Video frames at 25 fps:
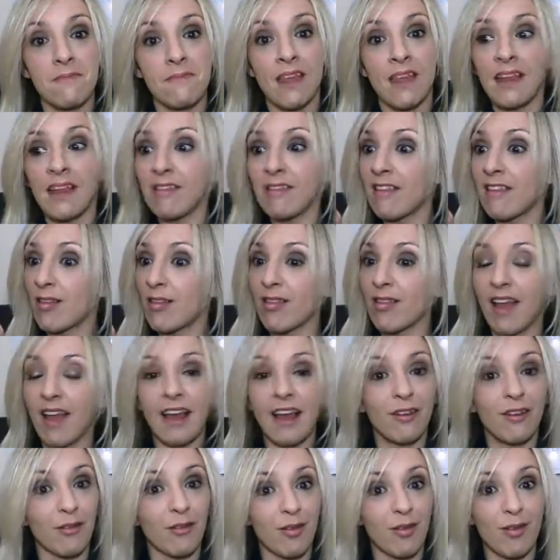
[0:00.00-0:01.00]
in the
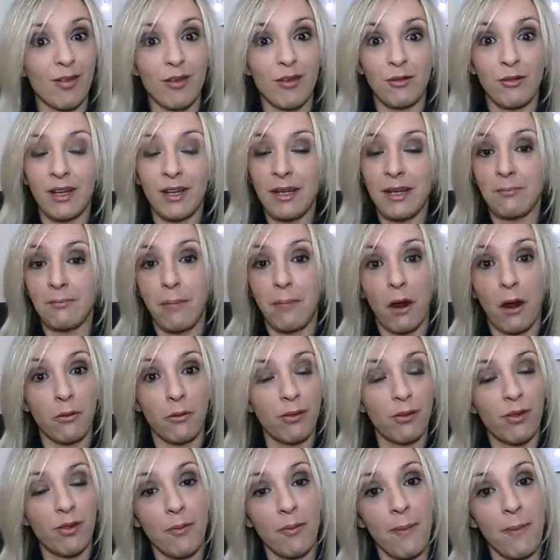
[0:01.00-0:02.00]
scales you need
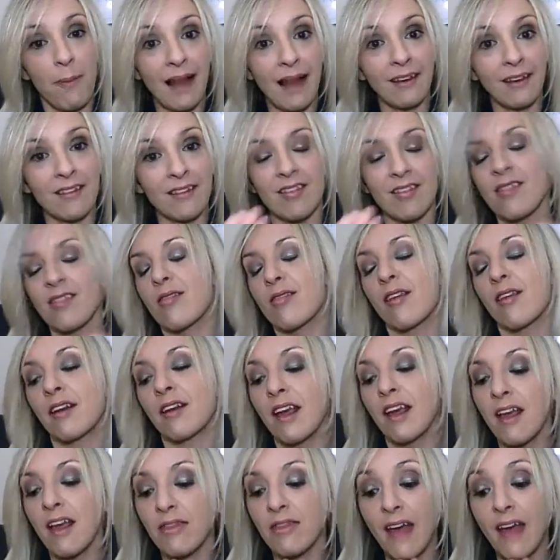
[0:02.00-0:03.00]
both to balance and
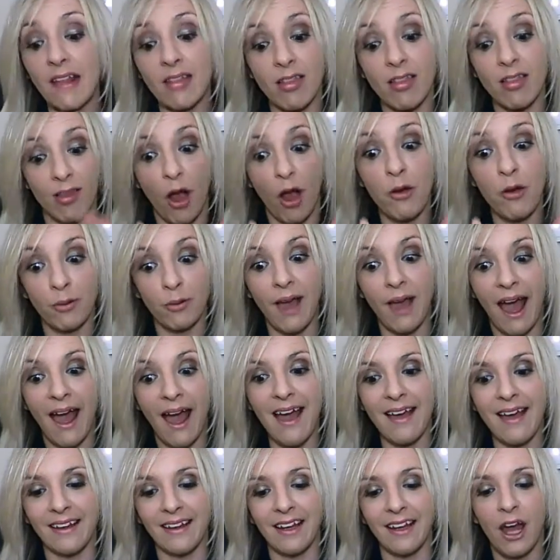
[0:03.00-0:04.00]
it that's
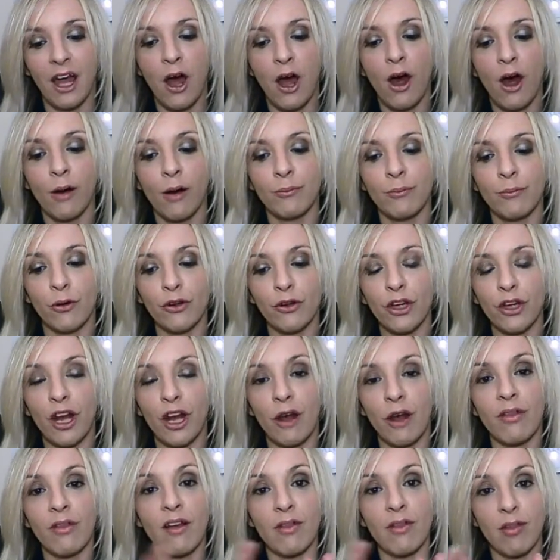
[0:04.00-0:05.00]
okay but you
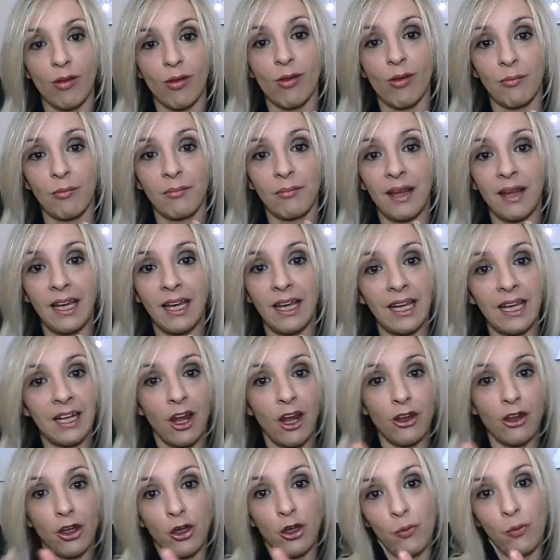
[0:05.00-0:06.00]
know that doesn't mean
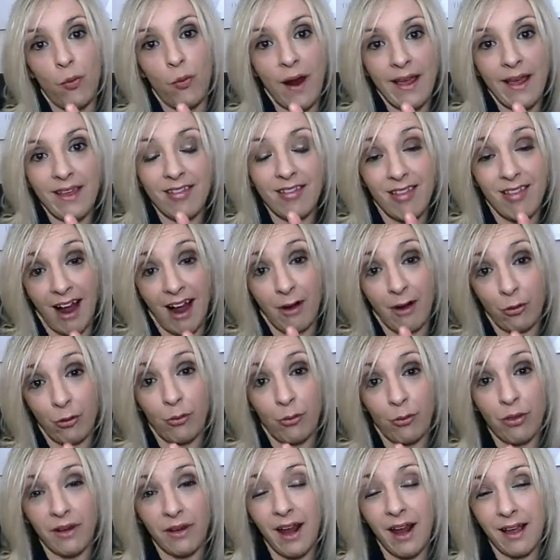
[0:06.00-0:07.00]
you weight down
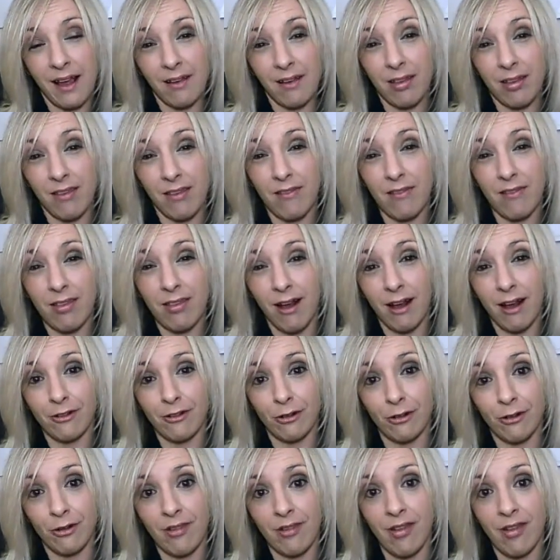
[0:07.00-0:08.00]
all the negative side
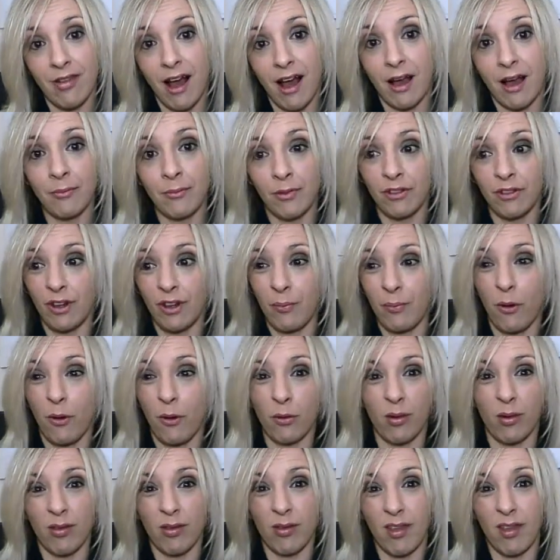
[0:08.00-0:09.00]
all the time and your
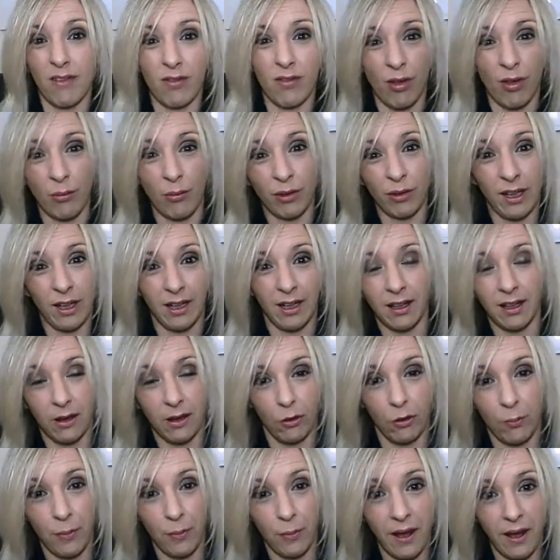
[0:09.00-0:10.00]
positive's only a
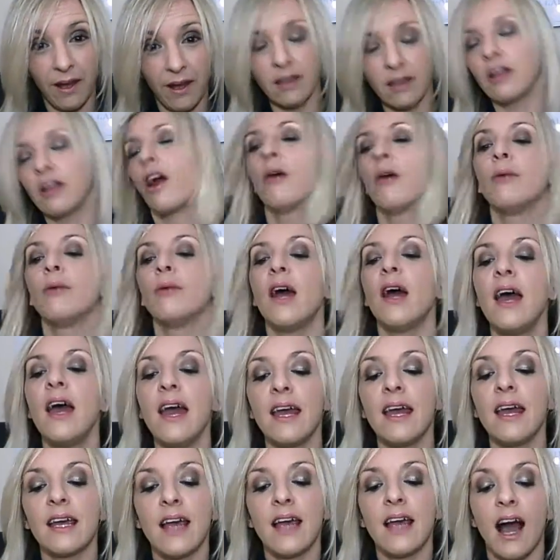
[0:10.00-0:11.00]
little bit you know
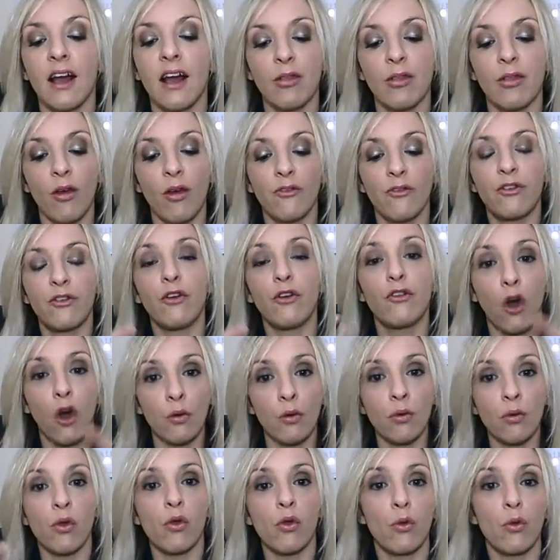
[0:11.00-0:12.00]
it kind of you've
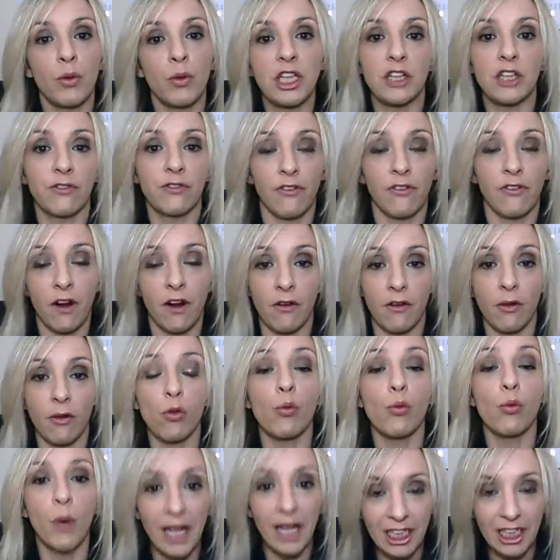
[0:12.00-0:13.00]
got to switch
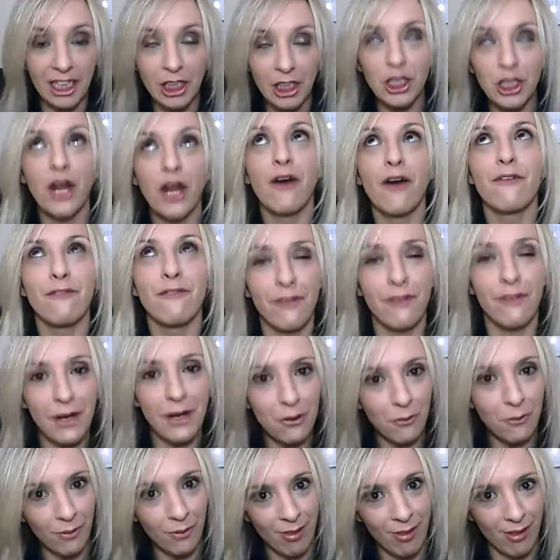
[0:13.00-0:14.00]
switch
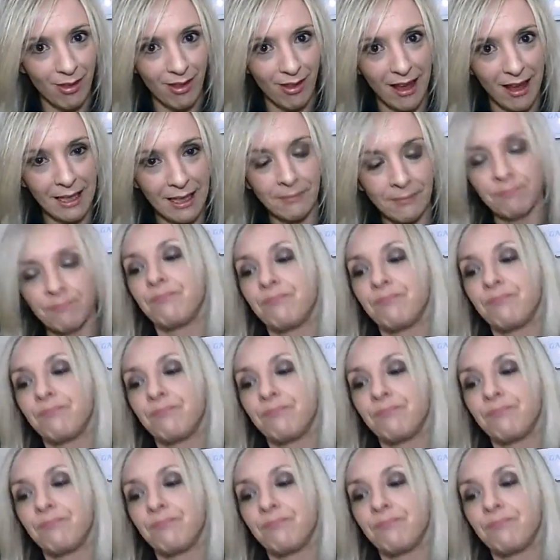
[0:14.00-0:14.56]
frequency